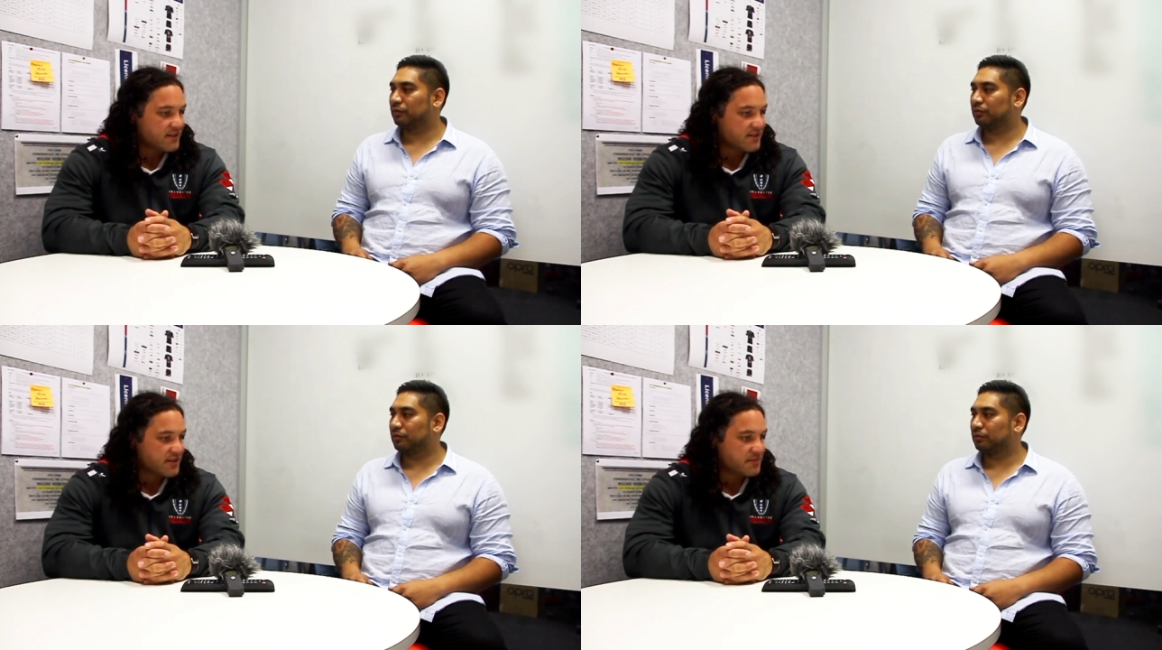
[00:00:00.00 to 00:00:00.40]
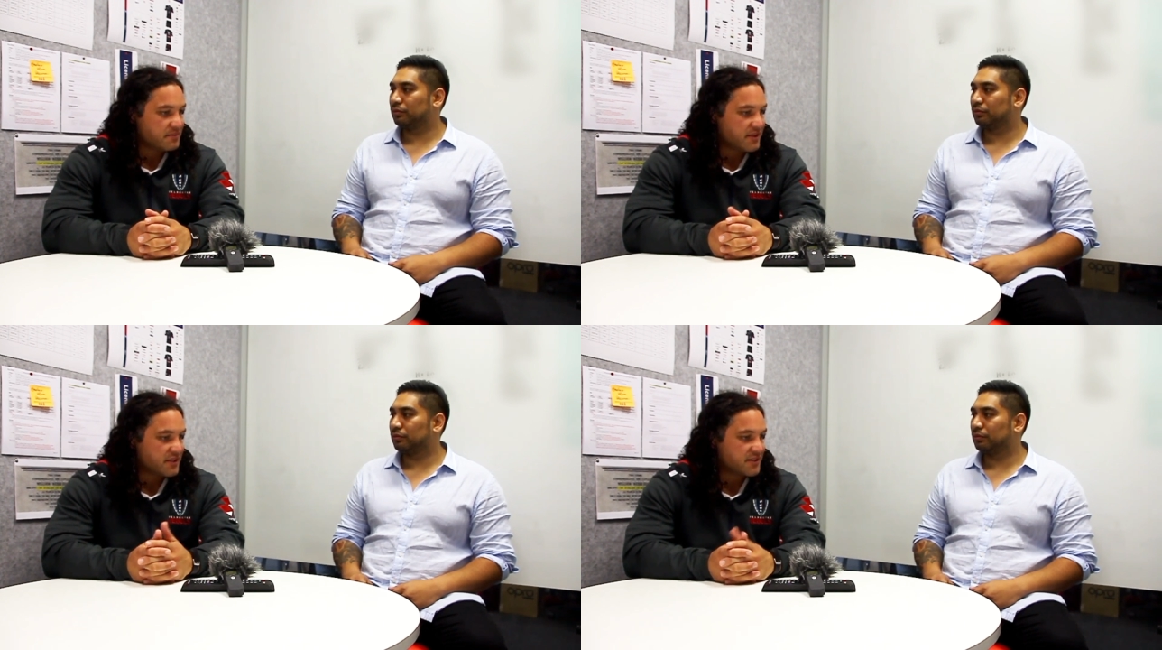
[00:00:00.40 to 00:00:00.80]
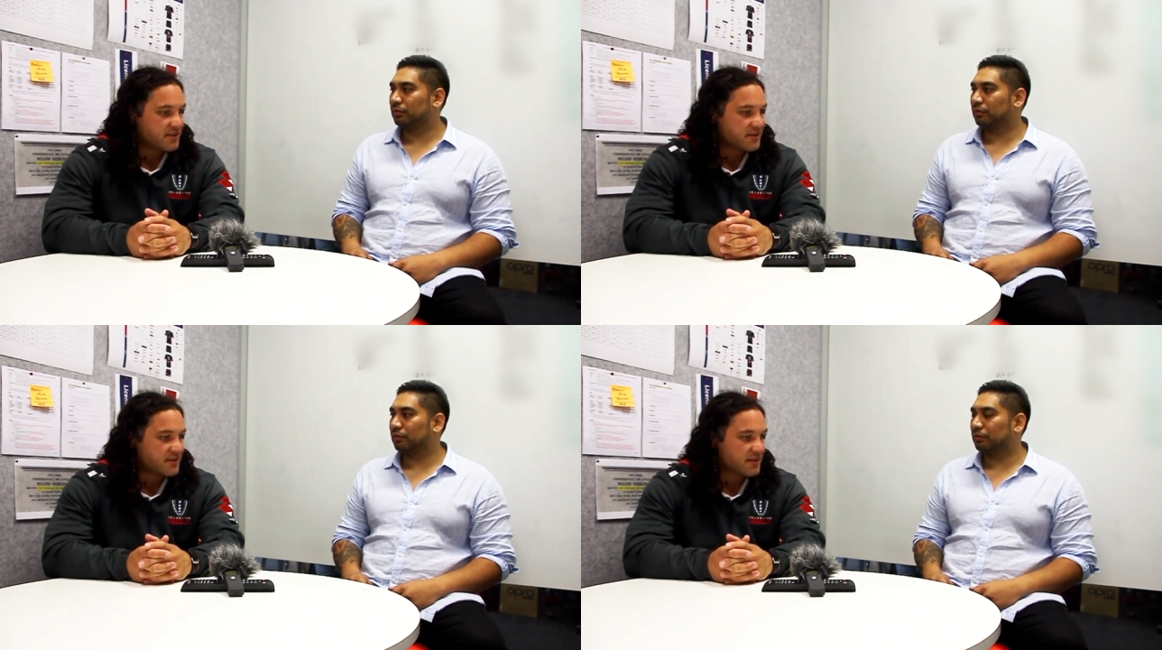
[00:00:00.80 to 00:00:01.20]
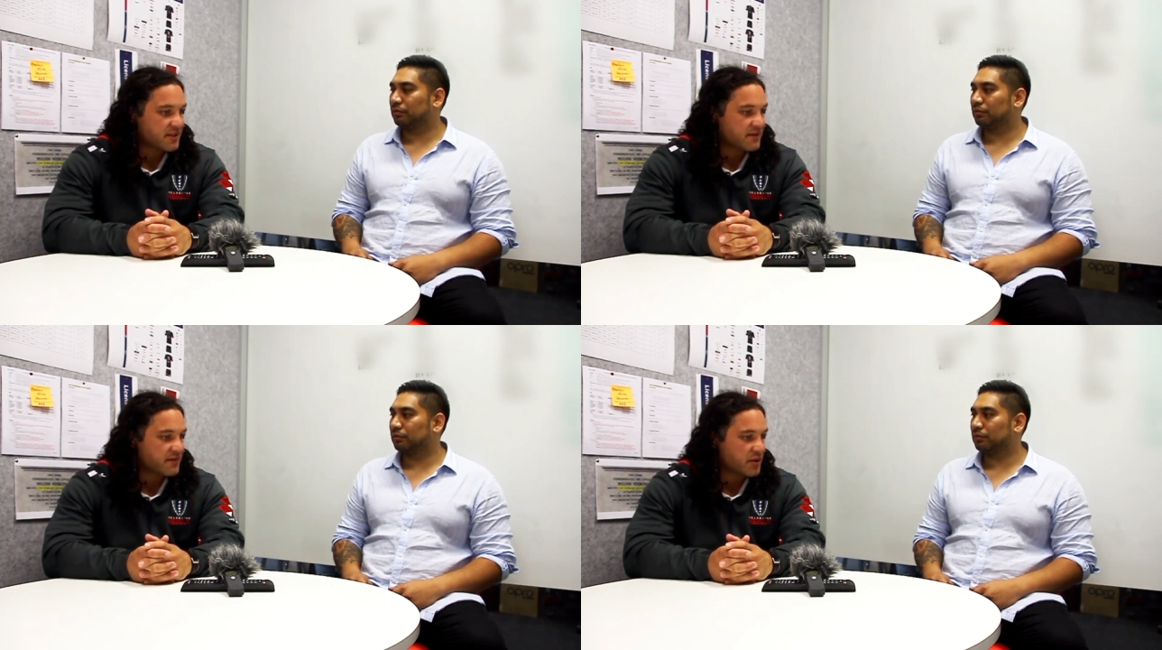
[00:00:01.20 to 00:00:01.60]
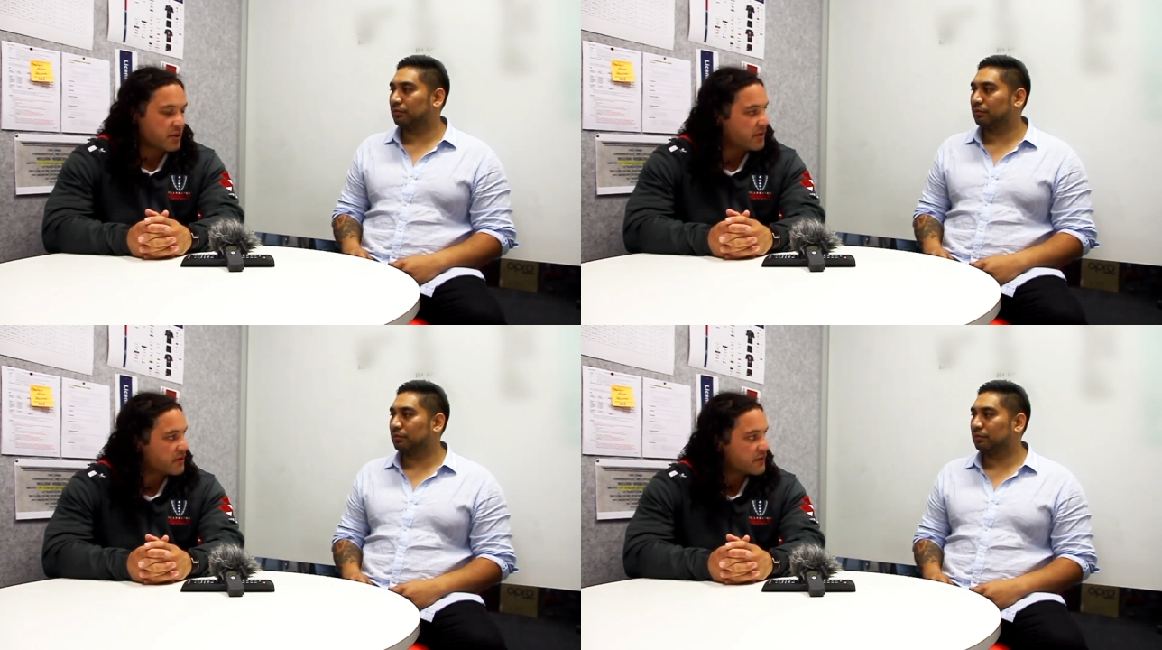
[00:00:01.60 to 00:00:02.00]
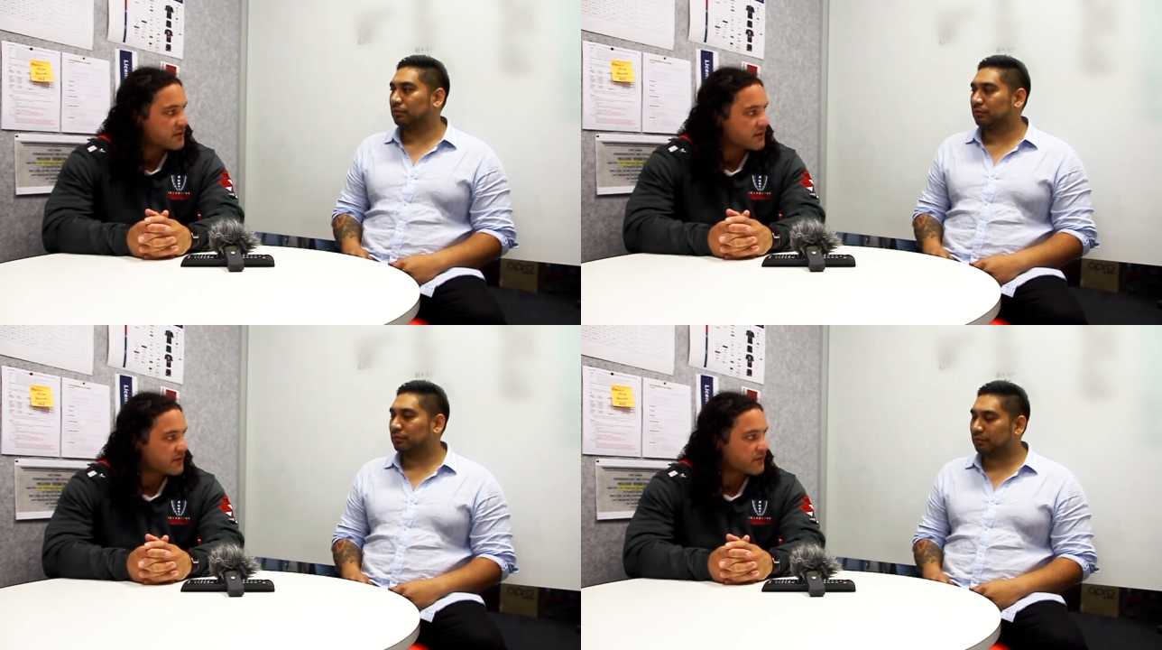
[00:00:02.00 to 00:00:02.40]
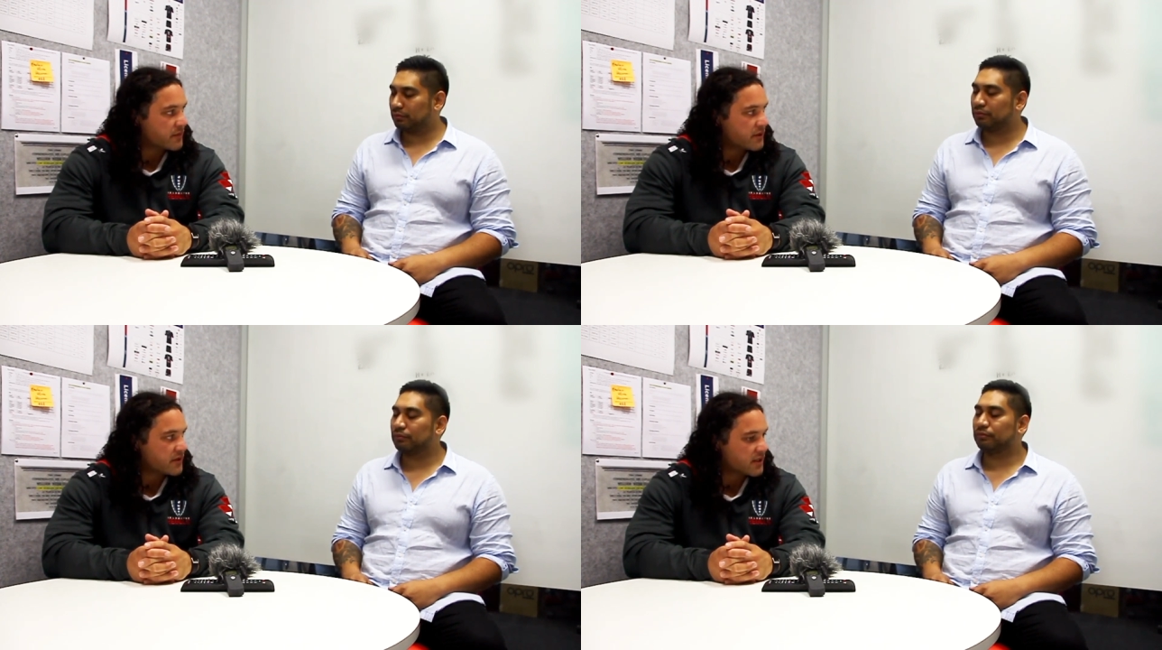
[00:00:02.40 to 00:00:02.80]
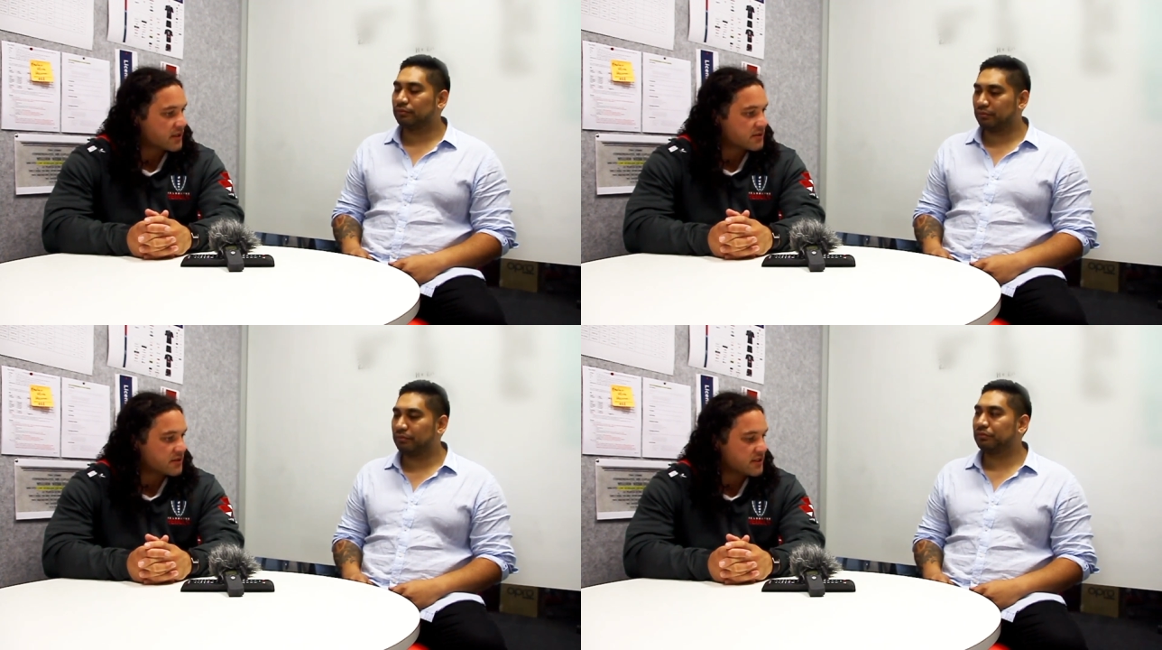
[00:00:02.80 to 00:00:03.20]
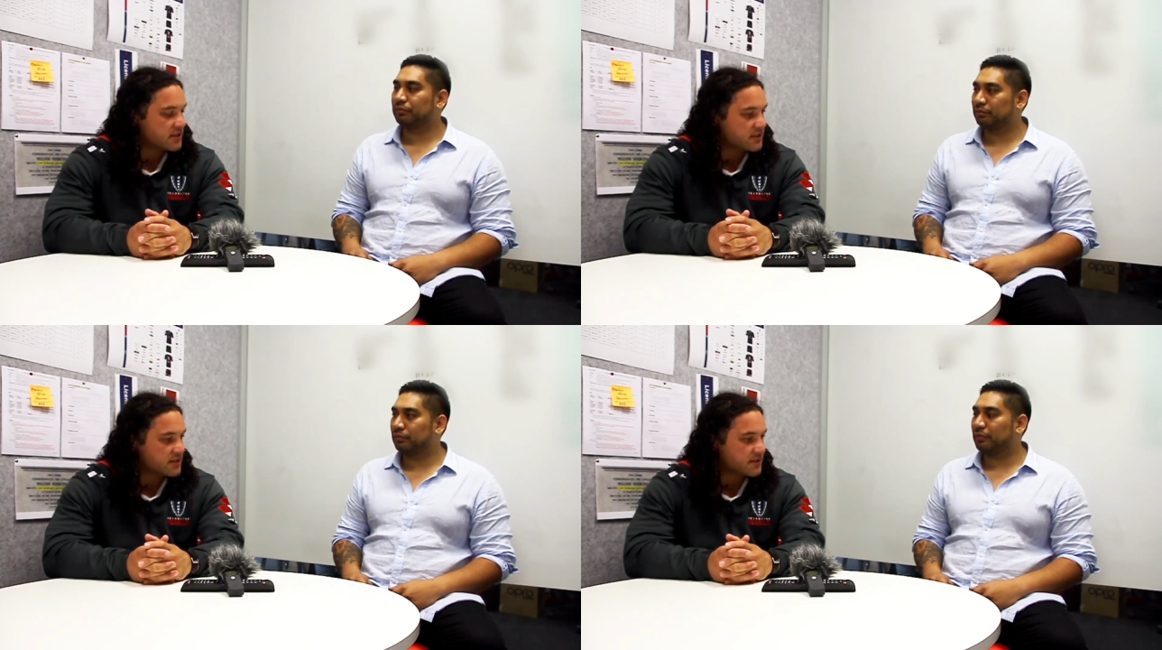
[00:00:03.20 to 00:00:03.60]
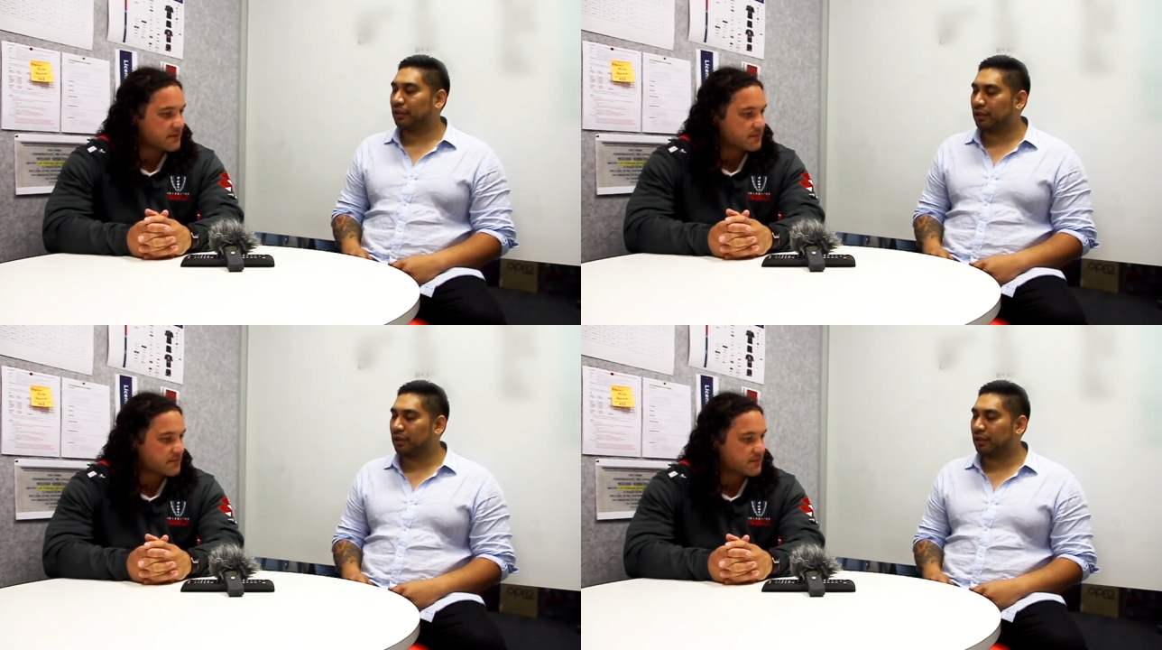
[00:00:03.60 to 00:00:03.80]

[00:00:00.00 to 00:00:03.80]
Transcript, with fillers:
Speaker 1: sort of managed to get a few of the benefits of, from that the last two seasons.